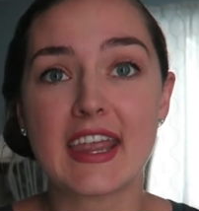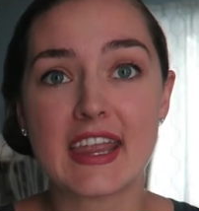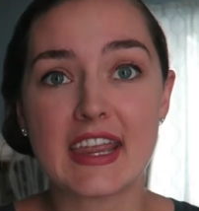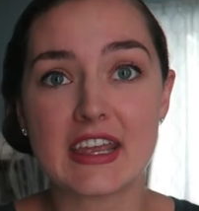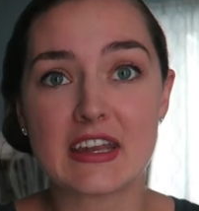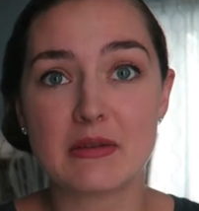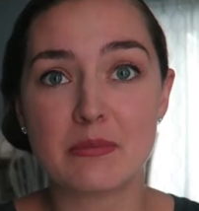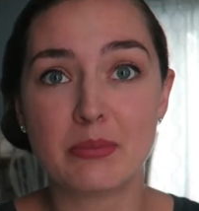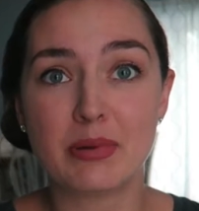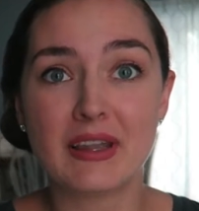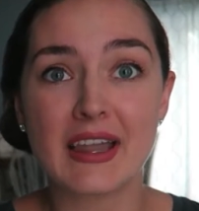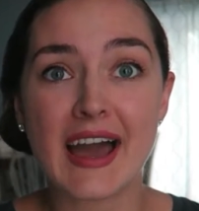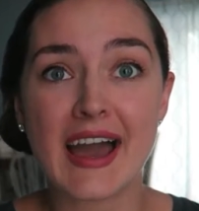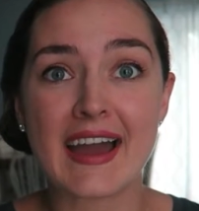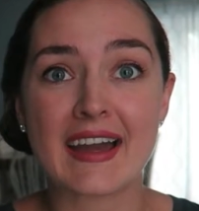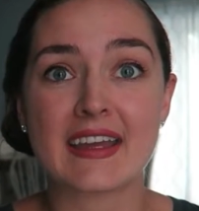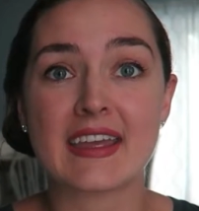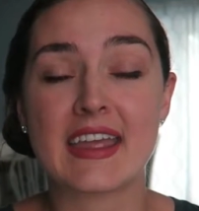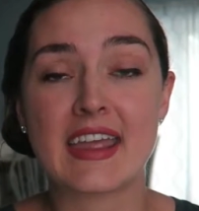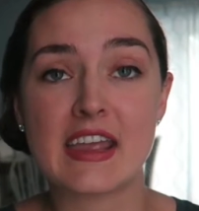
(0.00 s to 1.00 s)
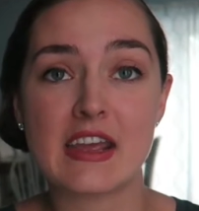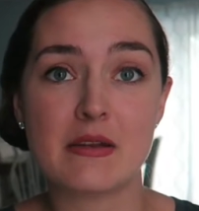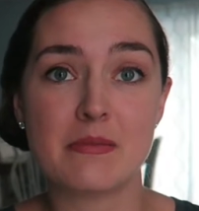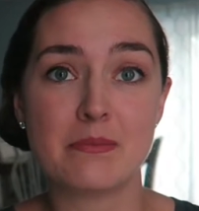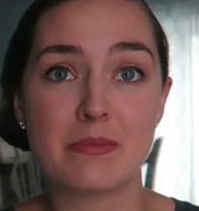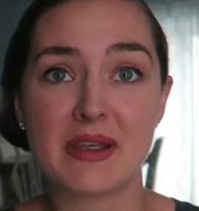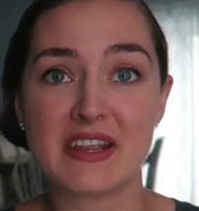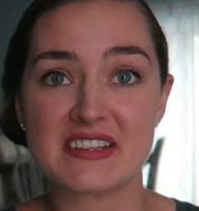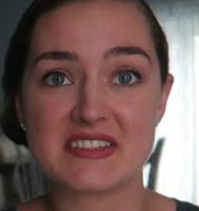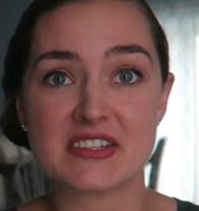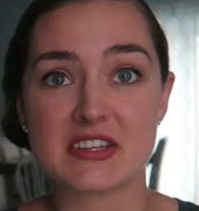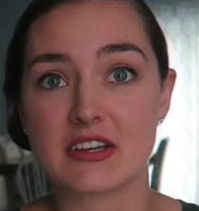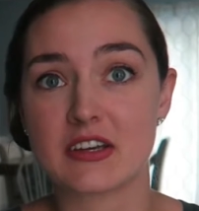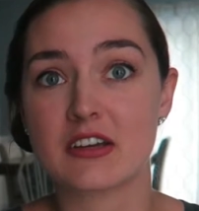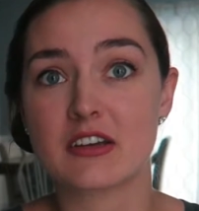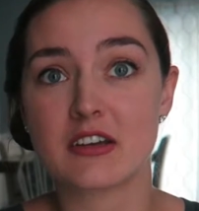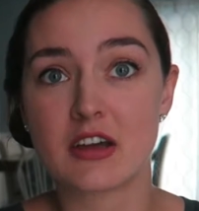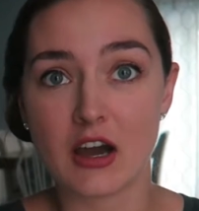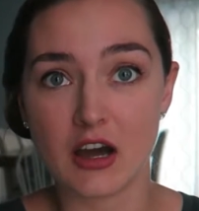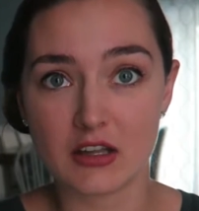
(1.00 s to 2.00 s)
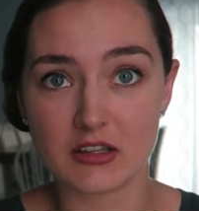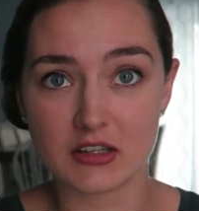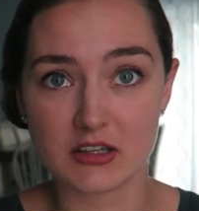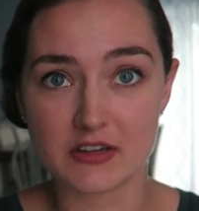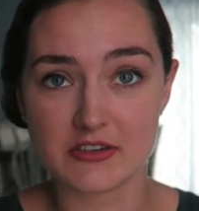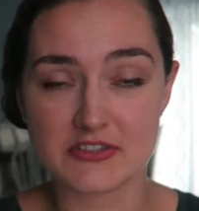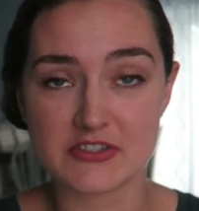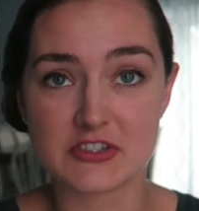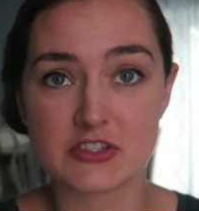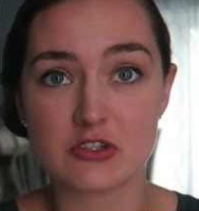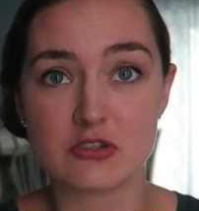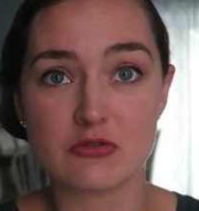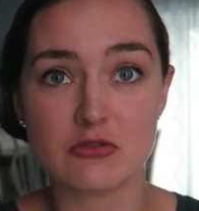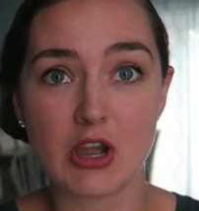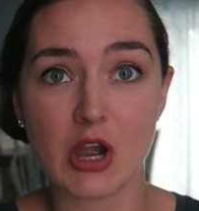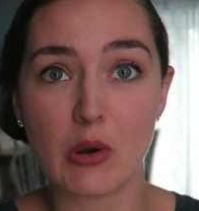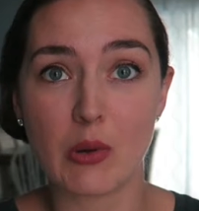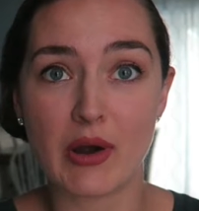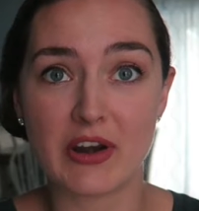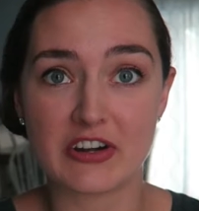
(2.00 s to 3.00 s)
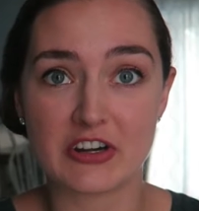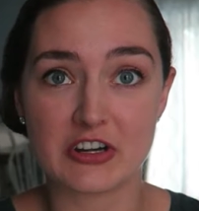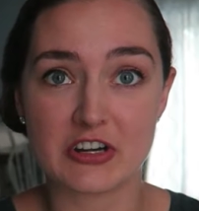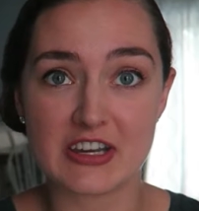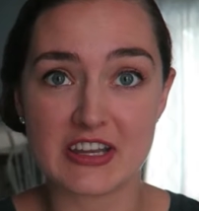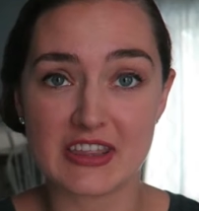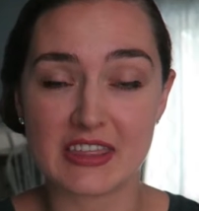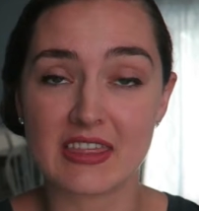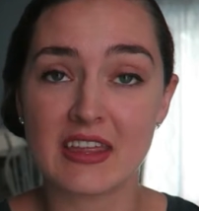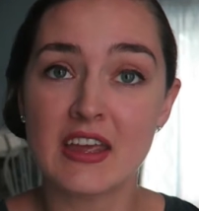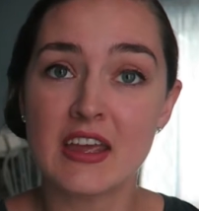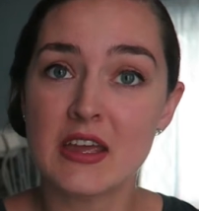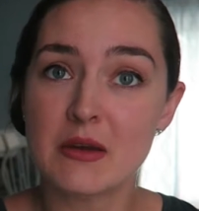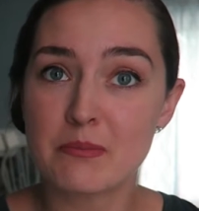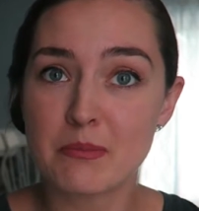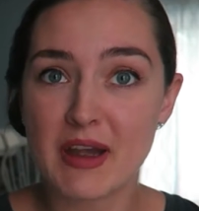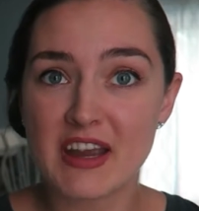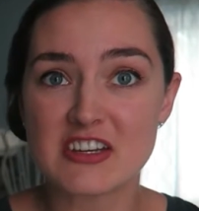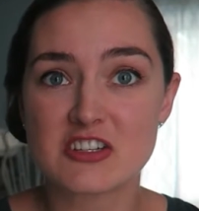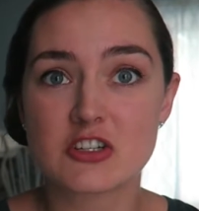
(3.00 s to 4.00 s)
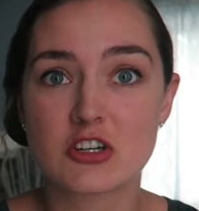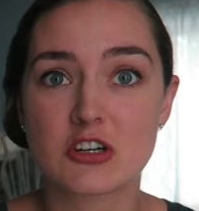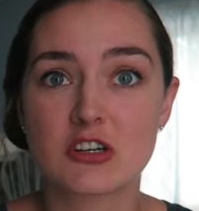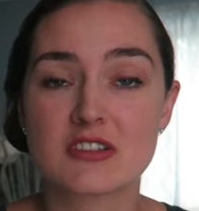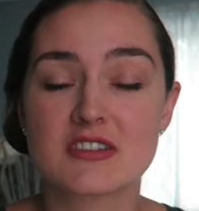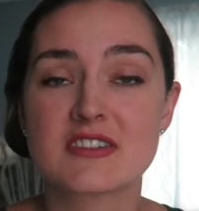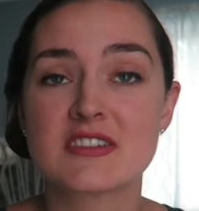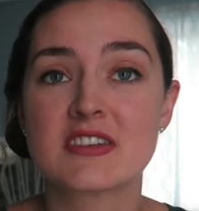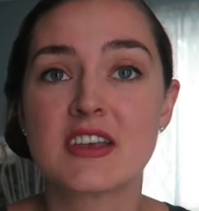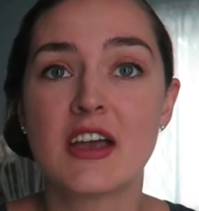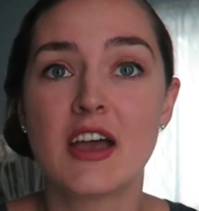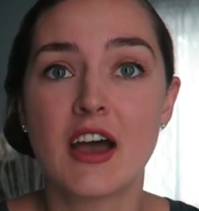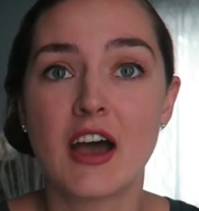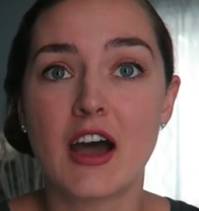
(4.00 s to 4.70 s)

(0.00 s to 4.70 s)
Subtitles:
and black and basic colors to go underneath my shirts,